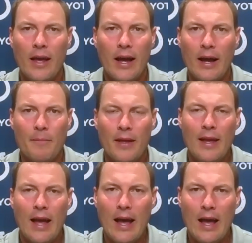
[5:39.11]
Um,
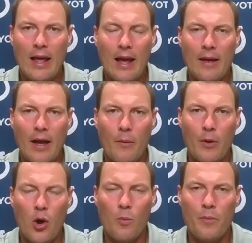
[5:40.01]
I, I, I
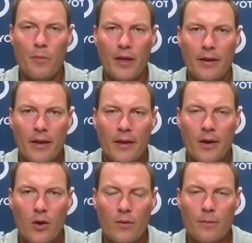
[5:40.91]
would hope that
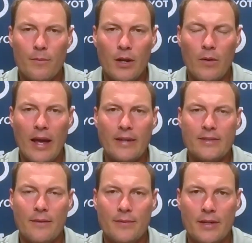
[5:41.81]
over, you know,
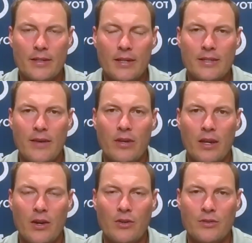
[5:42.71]
last sixteen, seventeen
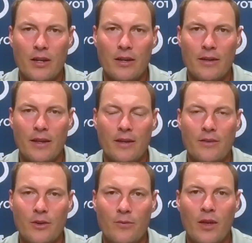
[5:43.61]
years that, that
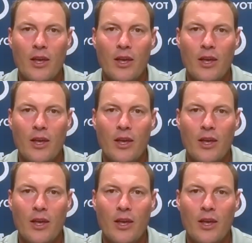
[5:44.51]
you